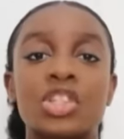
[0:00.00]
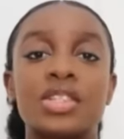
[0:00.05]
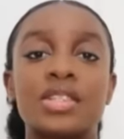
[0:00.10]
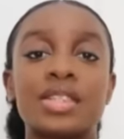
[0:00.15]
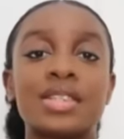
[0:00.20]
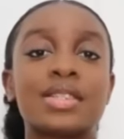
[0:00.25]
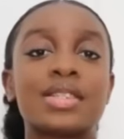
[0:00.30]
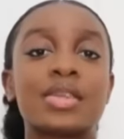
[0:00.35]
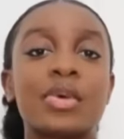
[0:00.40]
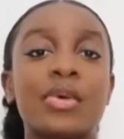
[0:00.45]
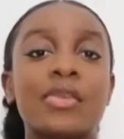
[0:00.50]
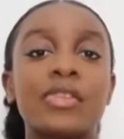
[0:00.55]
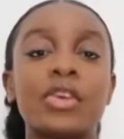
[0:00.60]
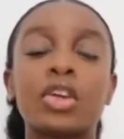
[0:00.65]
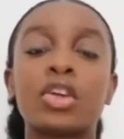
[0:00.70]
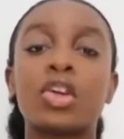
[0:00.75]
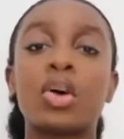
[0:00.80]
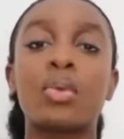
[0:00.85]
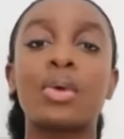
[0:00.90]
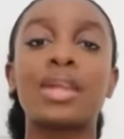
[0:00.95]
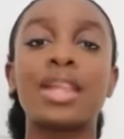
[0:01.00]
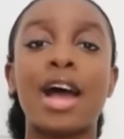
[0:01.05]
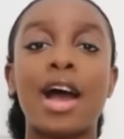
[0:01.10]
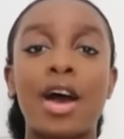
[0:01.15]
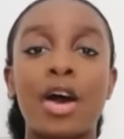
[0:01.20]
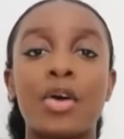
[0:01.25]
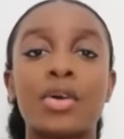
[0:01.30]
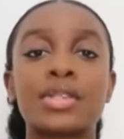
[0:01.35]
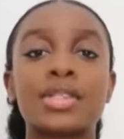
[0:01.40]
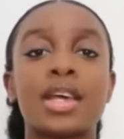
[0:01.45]
And so if you're going
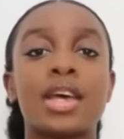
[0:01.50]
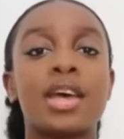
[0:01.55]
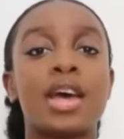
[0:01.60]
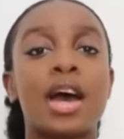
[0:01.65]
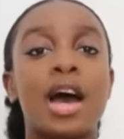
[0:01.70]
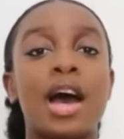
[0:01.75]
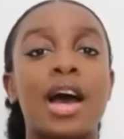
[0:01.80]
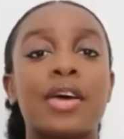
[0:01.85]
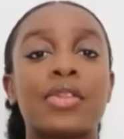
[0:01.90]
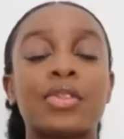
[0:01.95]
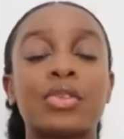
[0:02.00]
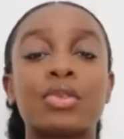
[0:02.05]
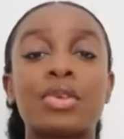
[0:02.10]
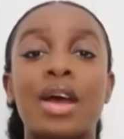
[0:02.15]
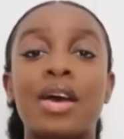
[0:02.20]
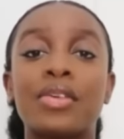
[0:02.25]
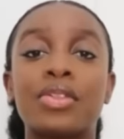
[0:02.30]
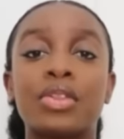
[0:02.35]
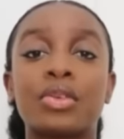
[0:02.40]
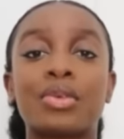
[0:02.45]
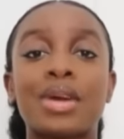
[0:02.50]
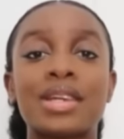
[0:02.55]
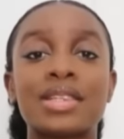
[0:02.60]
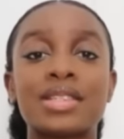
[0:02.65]
out throughout the rest